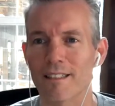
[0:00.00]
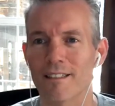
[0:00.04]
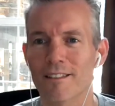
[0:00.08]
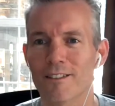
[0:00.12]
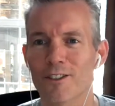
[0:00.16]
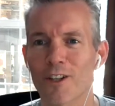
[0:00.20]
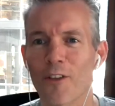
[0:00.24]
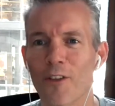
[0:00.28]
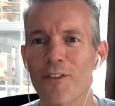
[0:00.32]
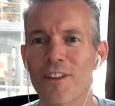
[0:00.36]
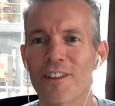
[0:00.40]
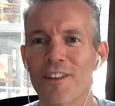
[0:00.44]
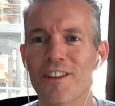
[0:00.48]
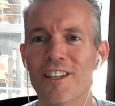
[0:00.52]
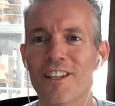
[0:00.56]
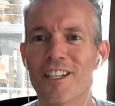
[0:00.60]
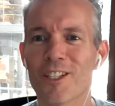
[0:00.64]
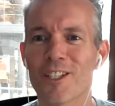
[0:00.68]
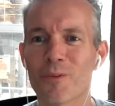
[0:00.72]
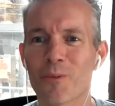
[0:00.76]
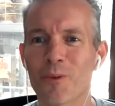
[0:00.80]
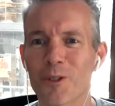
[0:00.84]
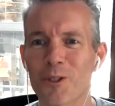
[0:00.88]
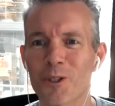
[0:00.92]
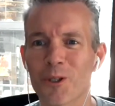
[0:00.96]
Not that these
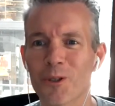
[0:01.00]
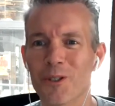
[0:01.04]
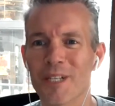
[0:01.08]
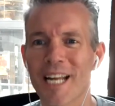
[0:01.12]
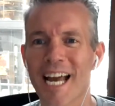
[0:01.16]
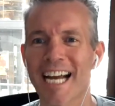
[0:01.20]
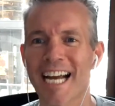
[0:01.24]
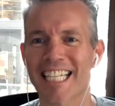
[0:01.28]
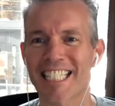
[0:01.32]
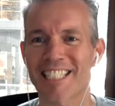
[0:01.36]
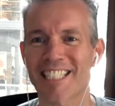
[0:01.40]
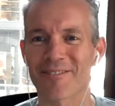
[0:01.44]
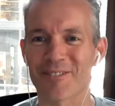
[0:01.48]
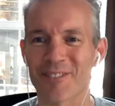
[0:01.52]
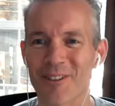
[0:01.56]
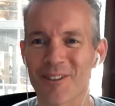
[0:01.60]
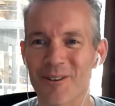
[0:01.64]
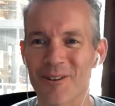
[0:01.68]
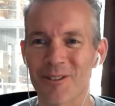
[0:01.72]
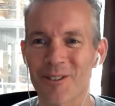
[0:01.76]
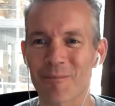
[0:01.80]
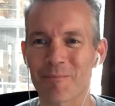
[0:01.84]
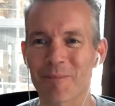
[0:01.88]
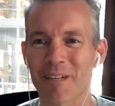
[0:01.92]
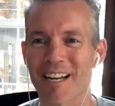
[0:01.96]
were two negative
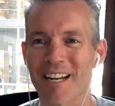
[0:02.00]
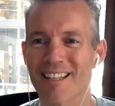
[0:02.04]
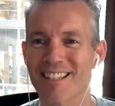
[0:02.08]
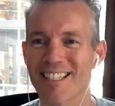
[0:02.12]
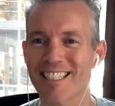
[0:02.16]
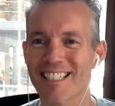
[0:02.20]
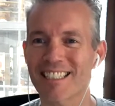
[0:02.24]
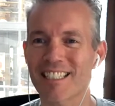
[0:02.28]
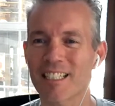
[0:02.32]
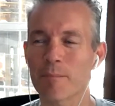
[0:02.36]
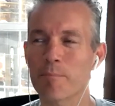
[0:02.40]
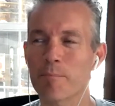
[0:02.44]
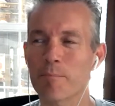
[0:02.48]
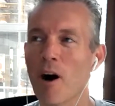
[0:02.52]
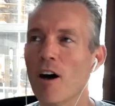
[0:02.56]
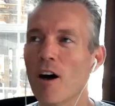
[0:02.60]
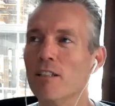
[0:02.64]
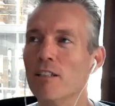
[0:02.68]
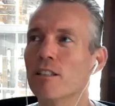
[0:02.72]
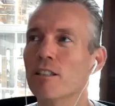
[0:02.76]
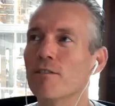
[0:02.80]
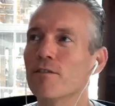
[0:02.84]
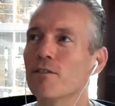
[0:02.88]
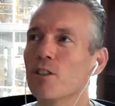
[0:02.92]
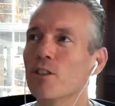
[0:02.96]
notes, but I think the
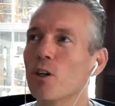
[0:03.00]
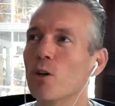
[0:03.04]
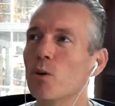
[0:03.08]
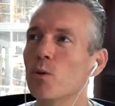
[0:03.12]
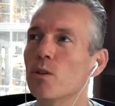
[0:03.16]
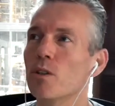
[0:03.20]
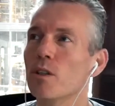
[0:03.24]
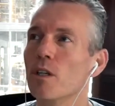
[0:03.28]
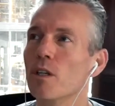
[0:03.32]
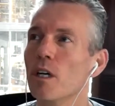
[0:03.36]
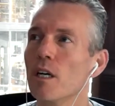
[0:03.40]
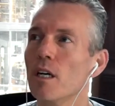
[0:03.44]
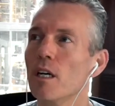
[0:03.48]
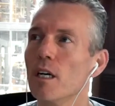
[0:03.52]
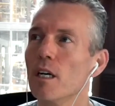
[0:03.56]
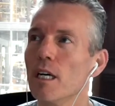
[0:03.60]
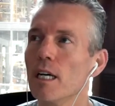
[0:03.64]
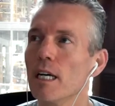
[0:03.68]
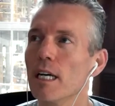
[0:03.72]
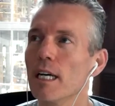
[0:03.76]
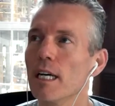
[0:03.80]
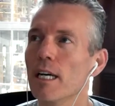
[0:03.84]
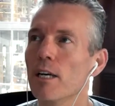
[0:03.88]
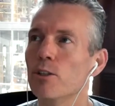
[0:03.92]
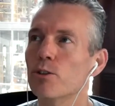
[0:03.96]
positive note
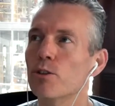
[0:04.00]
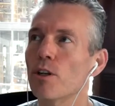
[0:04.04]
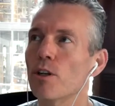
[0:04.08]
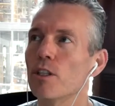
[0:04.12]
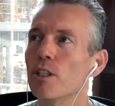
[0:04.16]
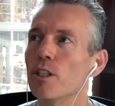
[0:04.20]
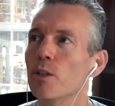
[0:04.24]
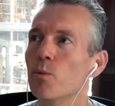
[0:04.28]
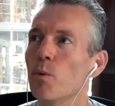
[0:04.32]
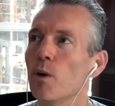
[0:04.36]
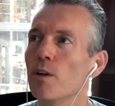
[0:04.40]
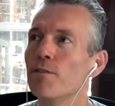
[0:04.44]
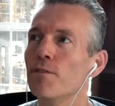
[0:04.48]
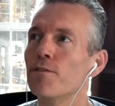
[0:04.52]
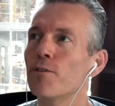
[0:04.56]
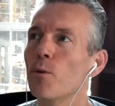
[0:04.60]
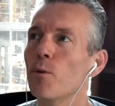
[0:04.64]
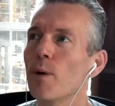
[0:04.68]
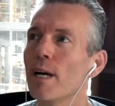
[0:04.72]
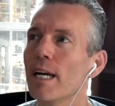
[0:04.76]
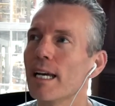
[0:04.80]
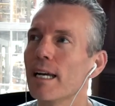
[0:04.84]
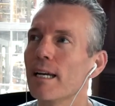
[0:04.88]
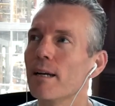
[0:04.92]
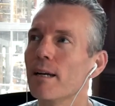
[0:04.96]
is certainly one for
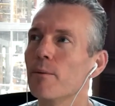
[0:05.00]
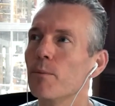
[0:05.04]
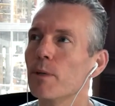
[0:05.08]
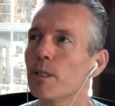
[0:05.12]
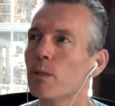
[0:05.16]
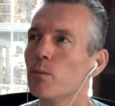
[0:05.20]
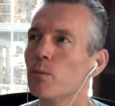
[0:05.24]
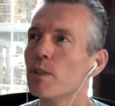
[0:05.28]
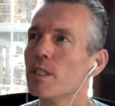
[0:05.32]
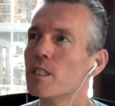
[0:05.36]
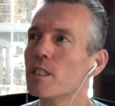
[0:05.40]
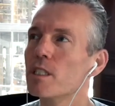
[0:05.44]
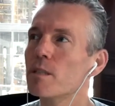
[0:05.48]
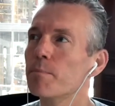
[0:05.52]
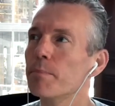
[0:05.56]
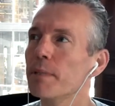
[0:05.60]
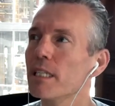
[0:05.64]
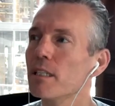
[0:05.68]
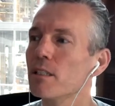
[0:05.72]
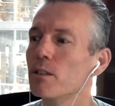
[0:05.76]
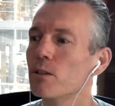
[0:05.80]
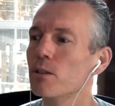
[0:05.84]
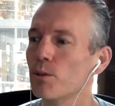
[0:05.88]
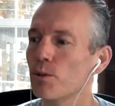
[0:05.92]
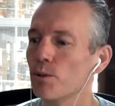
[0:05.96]
where when we
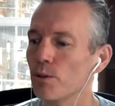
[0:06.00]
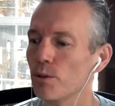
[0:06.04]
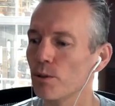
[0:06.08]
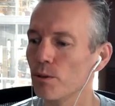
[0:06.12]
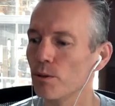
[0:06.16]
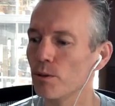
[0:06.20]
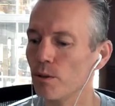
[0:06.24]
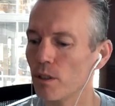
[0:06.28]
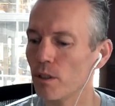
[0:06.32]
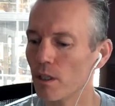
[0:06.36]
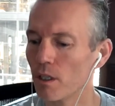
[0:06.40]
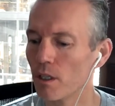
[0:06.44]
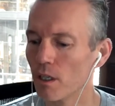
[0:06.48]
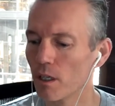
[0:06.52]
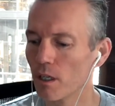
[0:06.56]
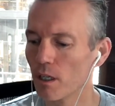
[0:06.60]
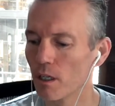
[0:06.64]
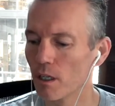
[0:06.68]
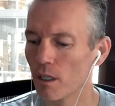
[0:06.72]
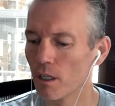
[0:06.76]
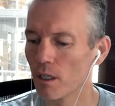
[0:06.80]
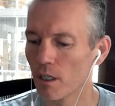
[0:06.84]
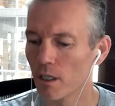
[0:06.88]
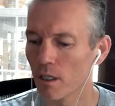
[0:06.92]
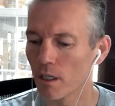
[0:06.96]
speak to
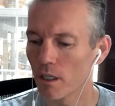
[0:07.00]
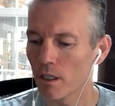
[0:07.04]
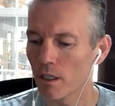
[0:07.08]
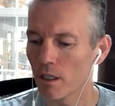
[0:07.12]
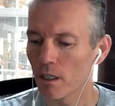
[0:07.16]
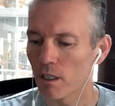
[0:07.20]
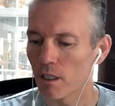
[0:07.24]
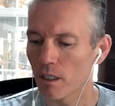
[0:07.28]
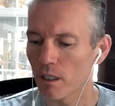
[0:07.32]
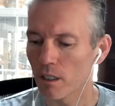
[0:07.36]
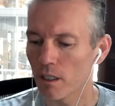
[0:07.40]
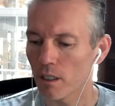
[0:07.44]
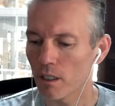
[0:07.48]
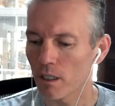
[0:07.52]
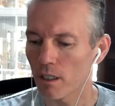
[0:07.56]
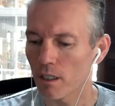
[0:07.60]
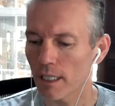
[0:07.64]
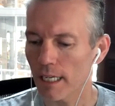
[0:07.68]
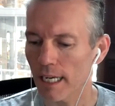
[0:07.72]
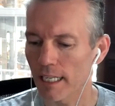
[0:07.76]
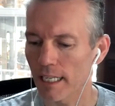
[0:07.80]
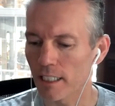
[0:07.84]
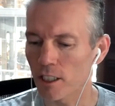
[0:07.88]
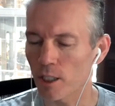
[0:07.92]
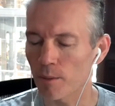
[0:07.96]

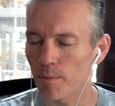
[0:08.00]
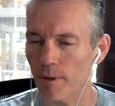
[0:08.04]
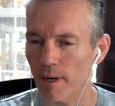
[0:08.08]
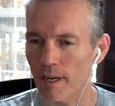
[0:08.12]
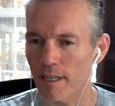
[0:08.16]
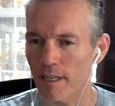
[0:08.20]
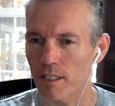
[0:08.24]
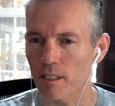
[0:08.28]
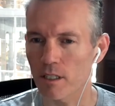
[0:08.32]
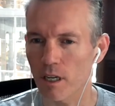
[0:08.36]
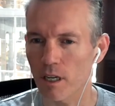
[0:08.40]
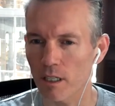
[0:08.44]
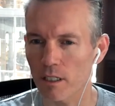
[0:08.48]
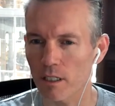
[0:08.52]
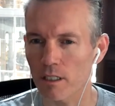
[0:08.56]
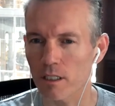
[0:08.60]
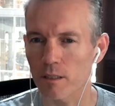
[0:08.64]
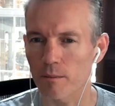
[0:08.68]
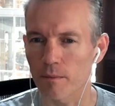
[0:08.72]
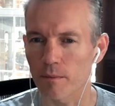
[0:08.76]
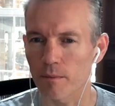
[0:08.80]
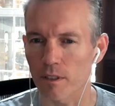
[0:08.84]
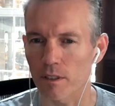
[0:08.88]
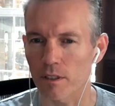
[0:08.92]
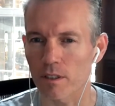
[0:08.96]
enterprise
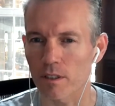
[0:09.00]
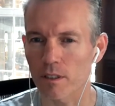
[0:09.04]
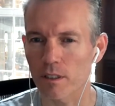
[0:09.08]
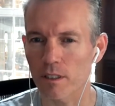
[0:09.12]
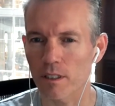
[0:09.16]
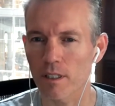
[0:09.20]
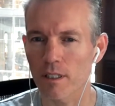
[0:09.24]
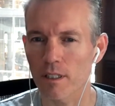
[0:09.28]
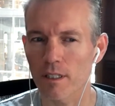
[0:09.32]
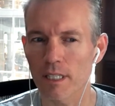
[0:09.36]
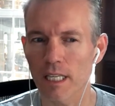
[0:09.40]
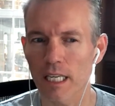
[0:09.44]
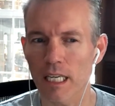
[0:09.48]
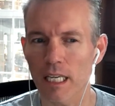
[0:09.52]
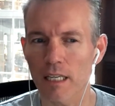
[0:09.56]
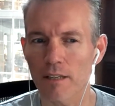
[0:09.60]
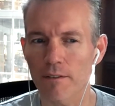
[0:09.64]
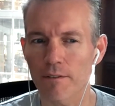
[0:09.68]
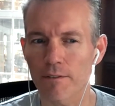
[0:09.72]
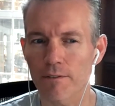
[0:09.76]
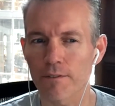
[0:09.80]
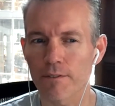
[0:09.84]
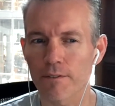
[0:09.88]
customers, they've